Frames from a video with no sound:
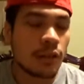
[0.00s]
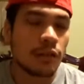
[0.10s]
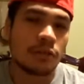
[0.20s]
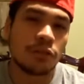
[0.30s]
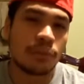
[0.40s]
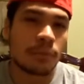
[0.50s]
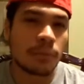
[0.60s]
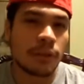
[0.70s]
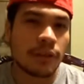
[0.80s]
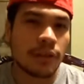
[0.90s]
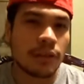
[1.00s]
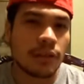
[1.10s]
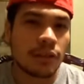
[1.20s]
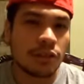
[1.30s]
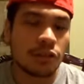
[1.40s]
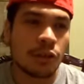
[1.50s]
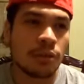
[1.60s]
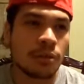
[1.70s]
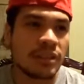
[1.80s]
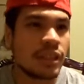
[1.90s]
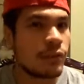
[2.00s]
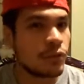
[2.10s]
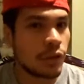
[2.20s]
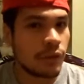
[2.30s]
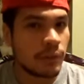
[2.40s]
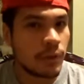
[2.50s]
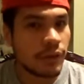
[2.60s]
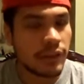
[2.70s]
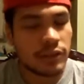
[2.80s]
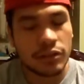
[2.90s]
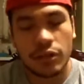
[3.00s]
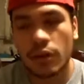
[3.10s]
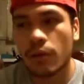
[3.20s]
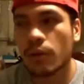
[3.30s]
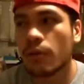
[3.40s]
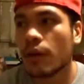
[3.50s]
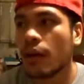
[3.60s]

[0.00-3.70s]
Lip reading: consumer market, so self-serving market. So